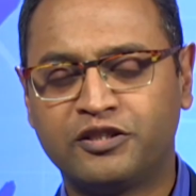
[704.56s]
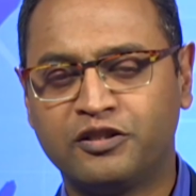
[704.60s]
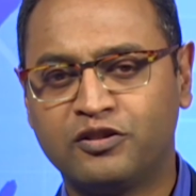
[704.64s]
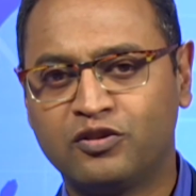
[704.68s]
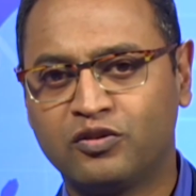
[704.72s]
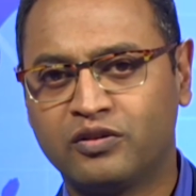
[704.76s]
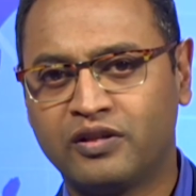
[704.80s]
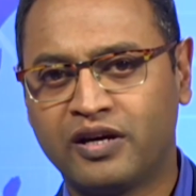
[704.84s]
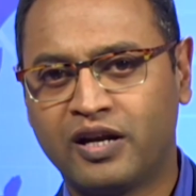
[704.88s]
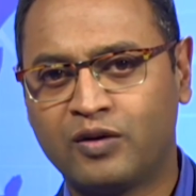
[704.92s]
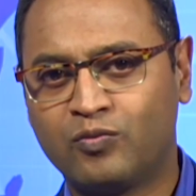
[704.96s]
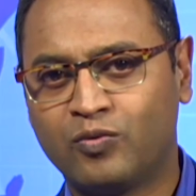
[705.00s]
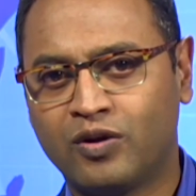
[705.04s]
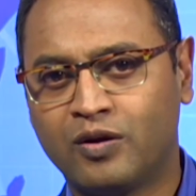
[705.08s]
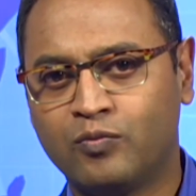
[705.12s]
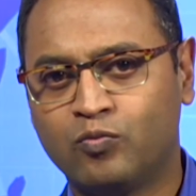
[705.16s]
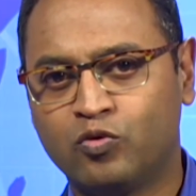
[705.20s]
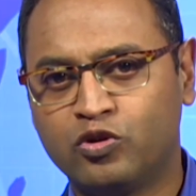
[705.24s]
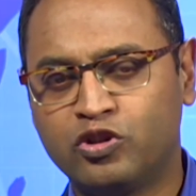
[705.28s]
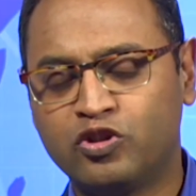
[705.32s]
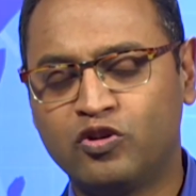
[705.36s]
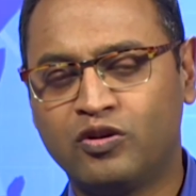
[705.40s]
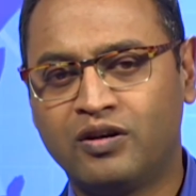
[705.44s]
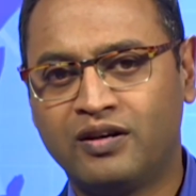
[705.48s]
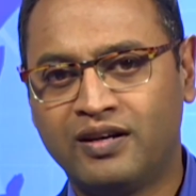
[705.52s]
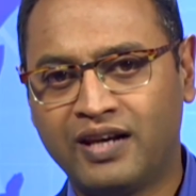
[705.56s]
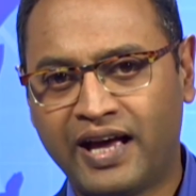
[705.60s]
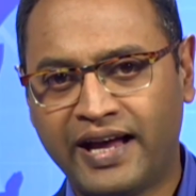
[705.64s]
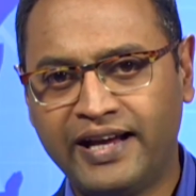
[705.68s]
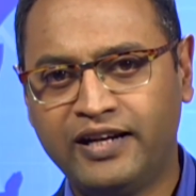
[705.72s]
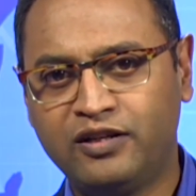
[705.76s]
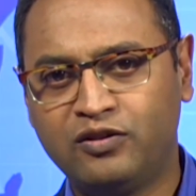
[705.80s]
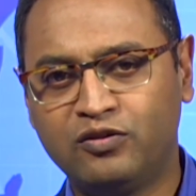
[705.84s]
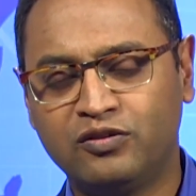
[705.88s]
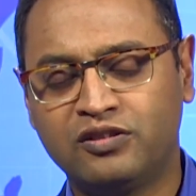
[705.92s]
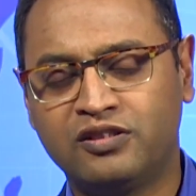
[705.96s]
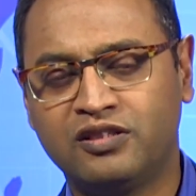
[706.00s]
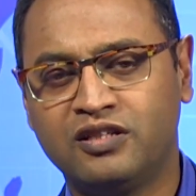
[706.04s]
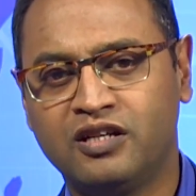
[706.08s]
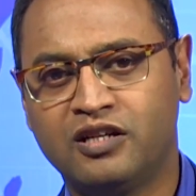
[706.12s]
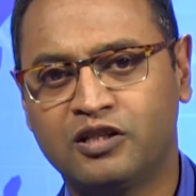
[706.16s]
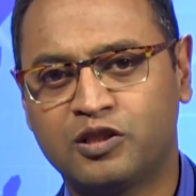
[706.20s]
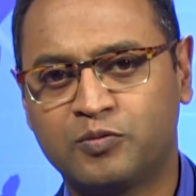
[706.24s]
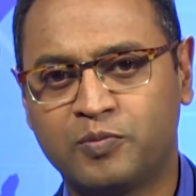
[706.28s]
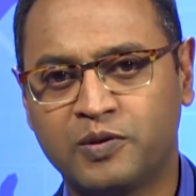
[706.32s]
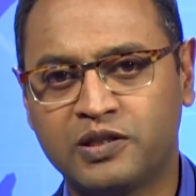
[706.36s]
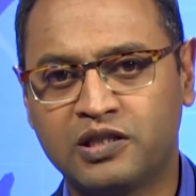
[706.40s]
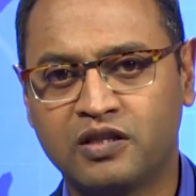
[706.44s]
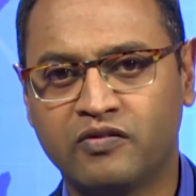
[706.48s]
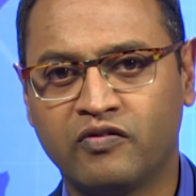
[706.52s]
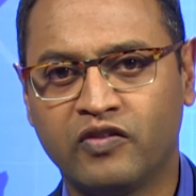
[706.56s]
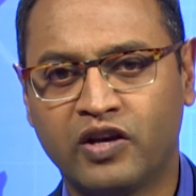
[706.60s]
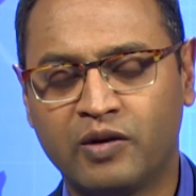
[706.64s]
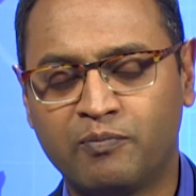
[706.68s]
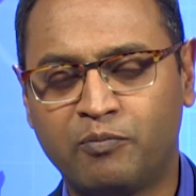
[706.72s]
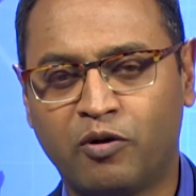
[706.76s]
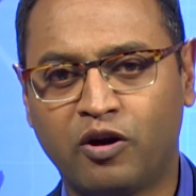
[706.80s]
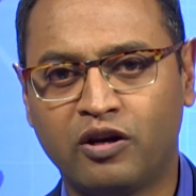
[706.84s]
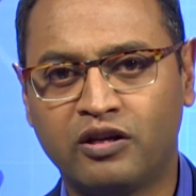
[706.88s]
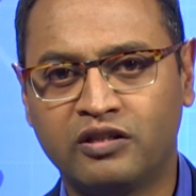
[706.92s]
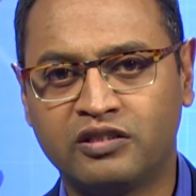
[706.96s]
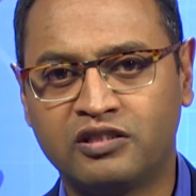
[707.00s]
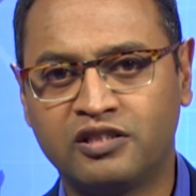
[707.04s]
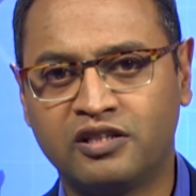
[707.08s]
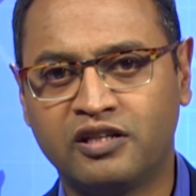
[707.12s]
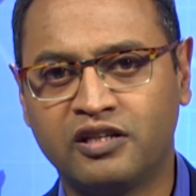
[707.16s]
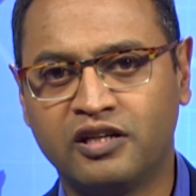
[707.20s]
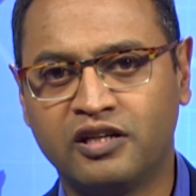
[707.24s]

to that one. Would you like to see a specific policy